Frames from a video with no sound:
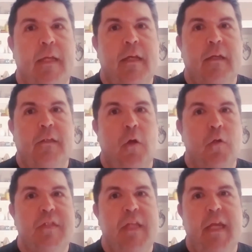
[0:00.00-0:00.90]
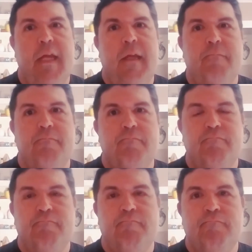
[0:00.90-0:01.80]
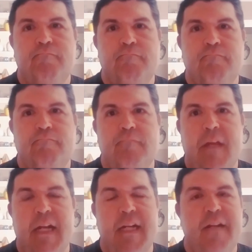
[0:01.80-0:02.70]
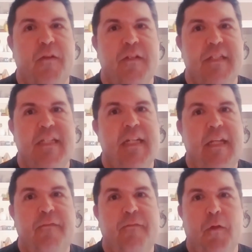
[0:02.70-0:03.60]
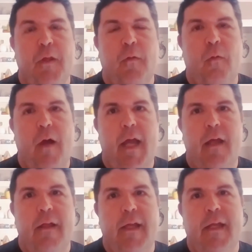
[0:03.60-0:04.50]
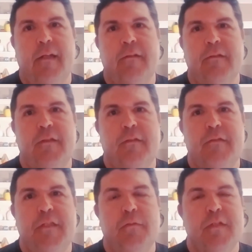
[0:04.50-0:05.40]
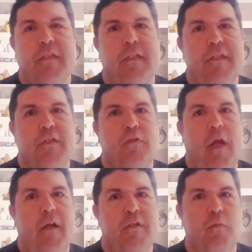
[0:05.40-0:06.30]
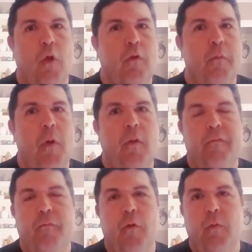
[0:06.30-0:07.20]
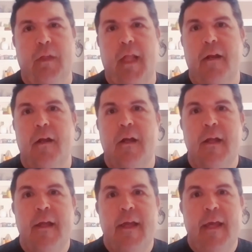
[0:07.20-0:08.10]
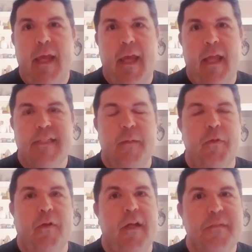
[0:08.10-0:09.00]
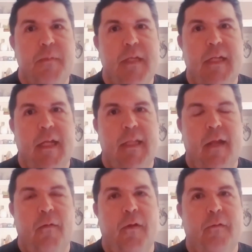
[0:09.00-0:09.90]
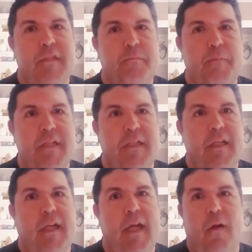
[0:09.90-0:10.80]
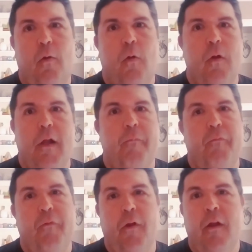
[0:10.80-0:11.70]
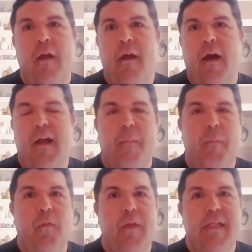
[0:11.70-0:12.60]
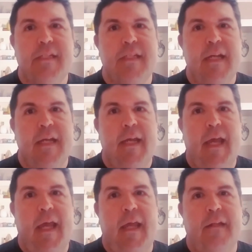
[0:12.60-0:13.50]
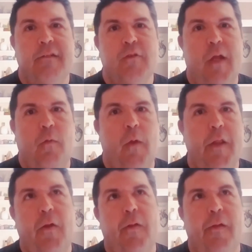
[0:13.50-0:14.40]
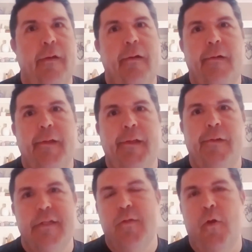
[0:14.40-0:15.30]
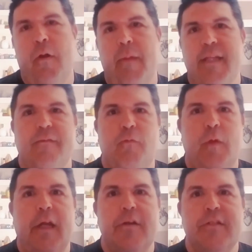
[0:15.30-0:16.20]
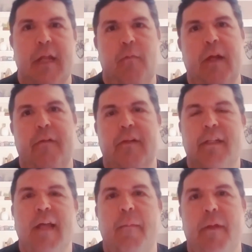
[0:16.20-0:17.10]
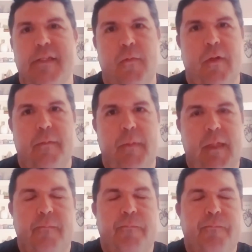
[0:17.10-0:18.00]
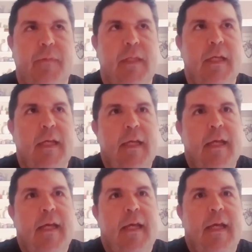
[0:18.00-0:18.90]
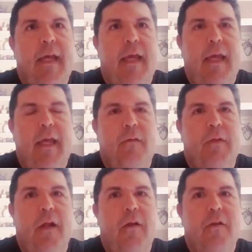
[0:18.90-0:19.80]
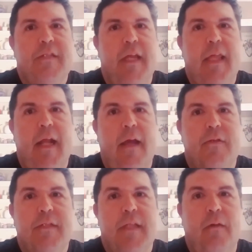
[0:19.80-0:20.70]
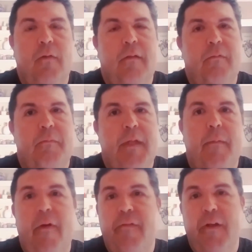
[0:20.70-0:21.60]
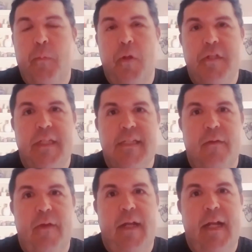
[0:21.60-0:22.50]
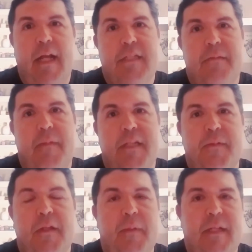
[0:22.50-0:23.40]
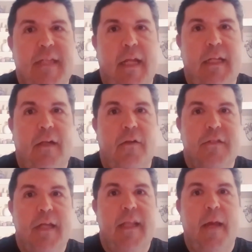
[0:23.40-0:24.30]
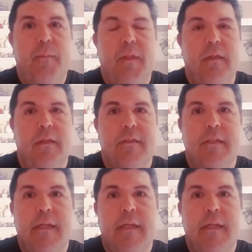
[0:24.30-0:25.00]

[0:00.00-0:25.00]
go stay in a different city for a little while, and she was going to just try to just work remote and work with letter, and same with her husband, and they were basically going to kind of hoard up for a couple of weeks and try to weather a storm, as if we understand whatever the timeline's going to be. And when I heard her say that, I was like, well, me and my wife are approaching things that way, and it actually makes me a little bit sad to hear you say that, because